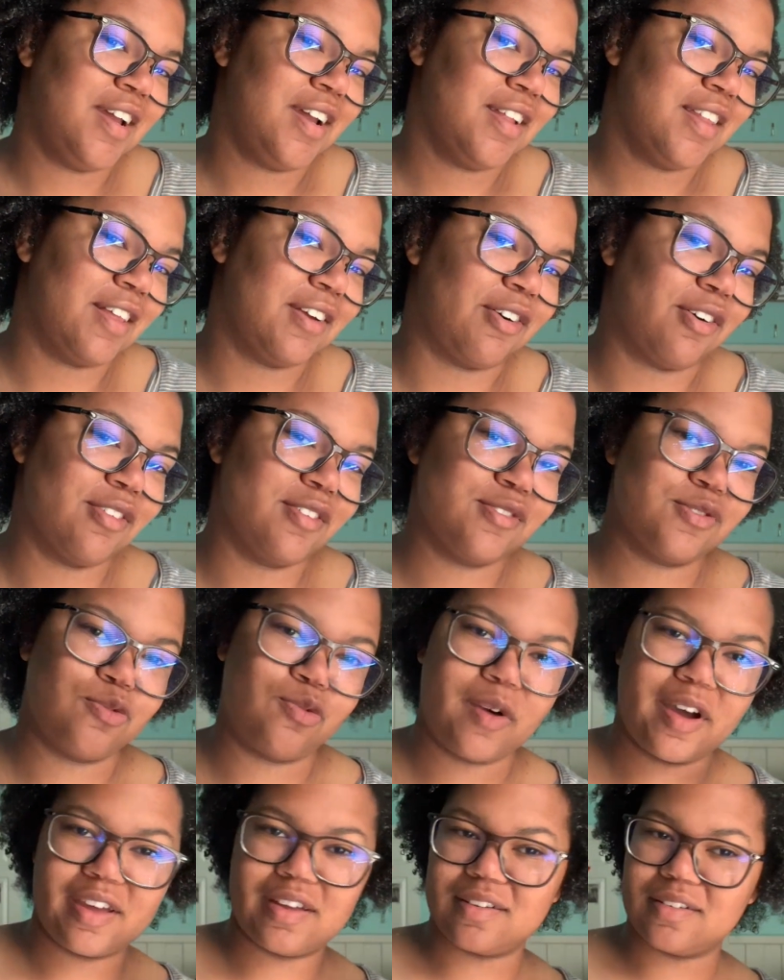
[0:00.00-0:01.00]
Like all this
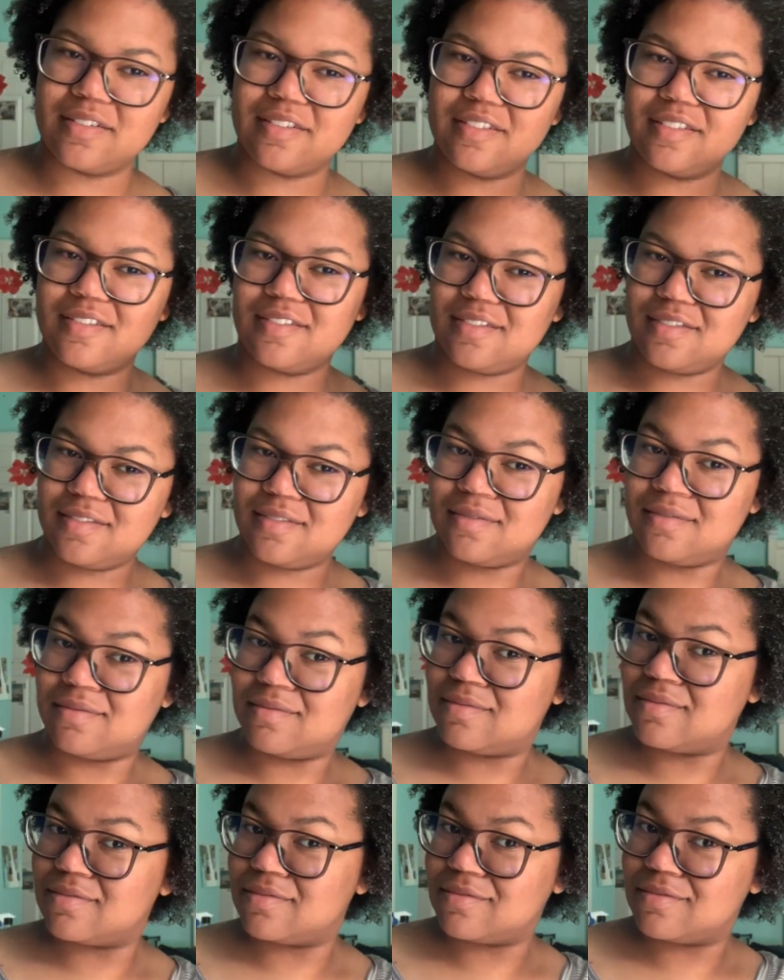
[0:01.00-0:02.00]
white
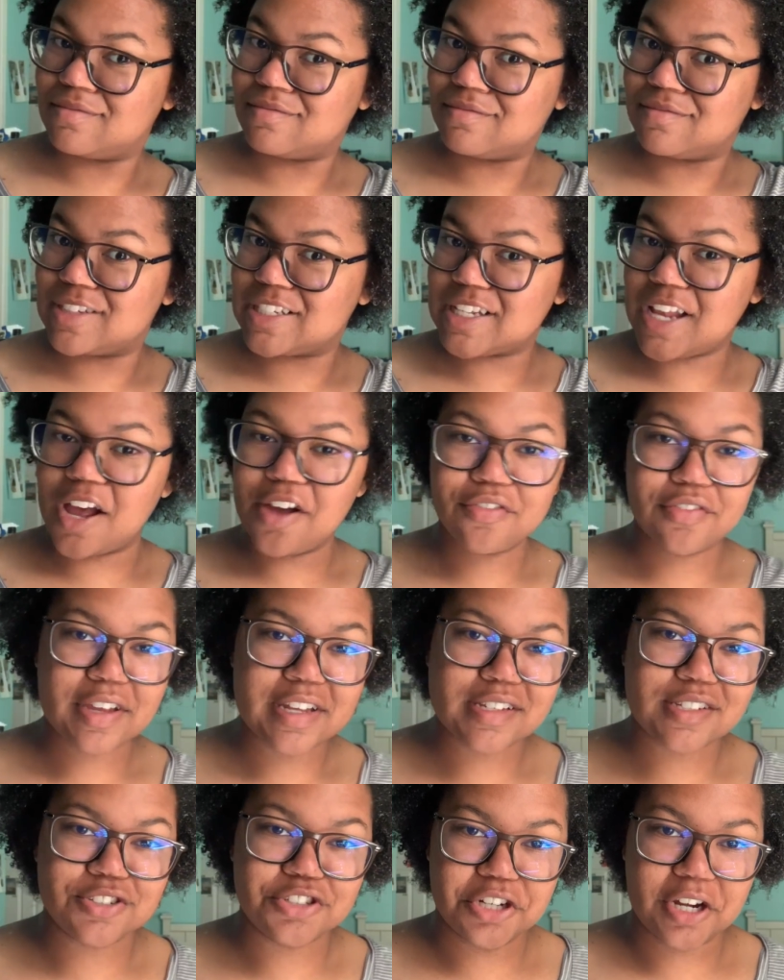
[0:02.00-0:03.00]
stuff
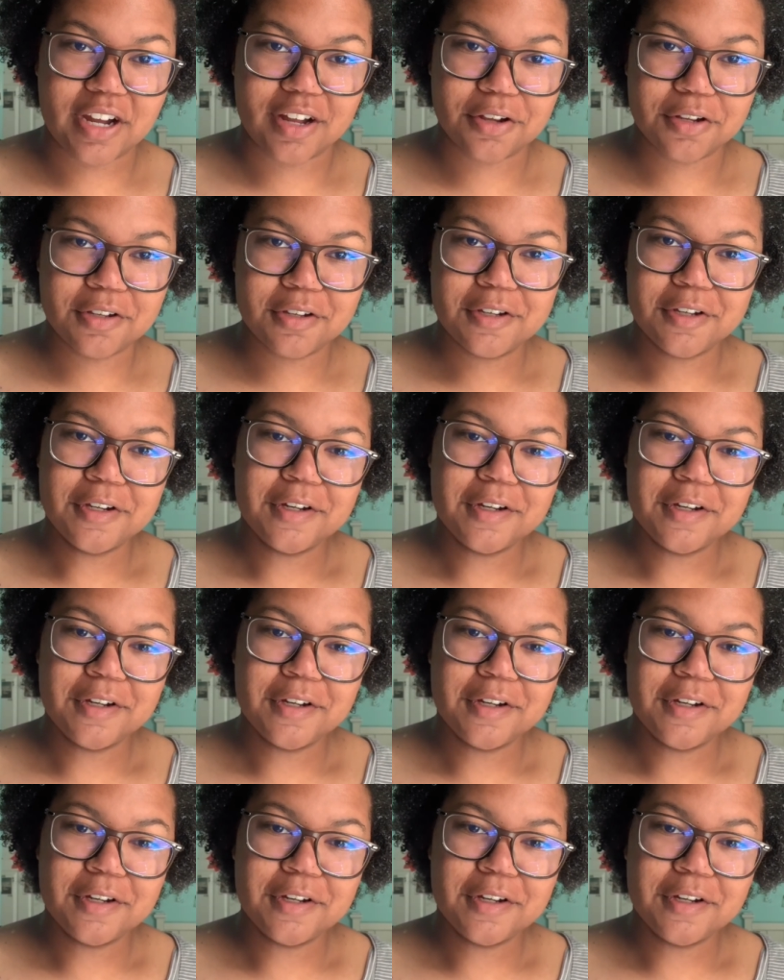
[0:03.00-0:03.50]
is gel,